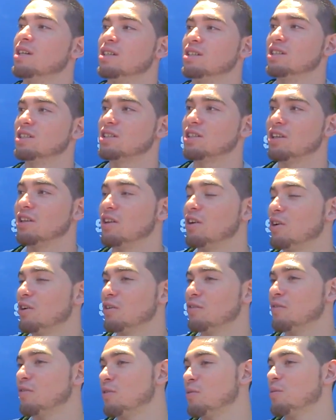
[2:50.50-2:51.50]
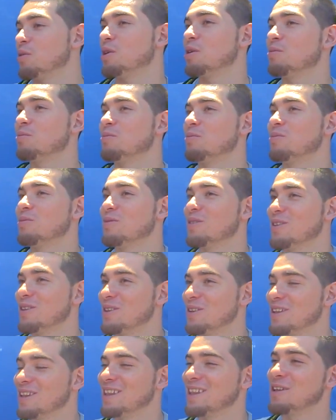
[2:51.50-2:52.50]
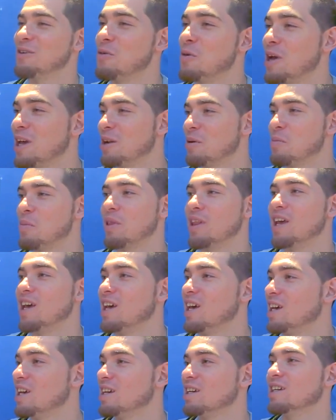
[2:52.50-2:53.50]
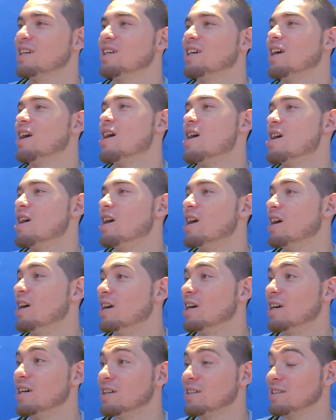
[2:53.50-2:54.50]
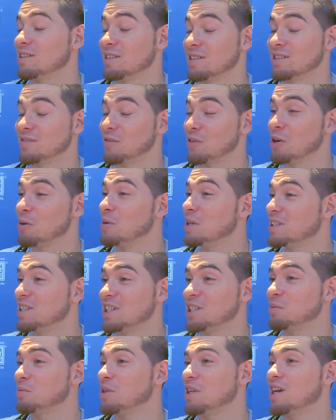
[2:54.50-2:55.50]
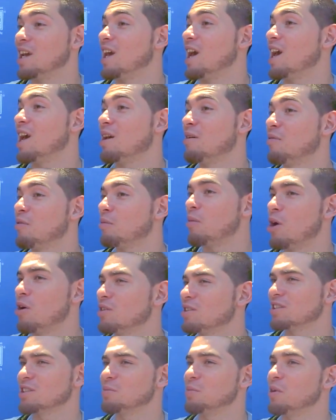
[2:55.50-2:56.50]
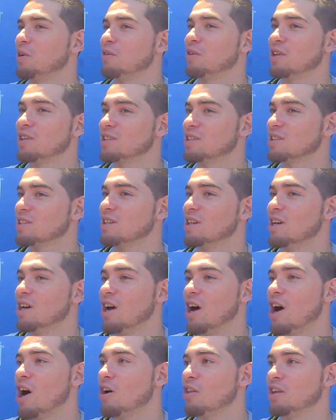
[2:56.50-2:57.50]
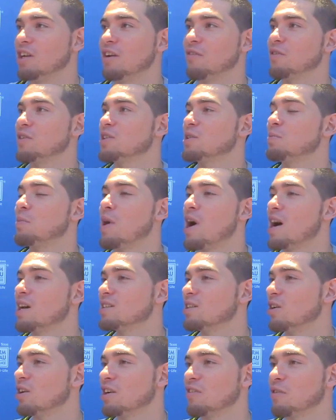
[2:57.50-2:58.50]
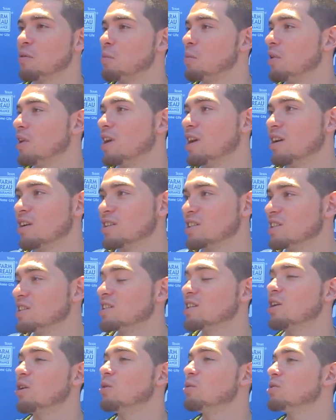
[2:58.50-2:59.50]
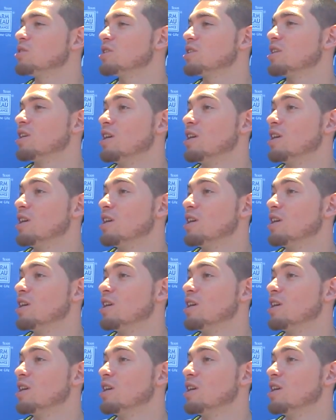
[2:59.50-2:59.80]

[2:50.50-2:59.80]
just to learn from him the way to play, uh, for him to teach me the game from all his experience, all the different spots, all the different players he's coached.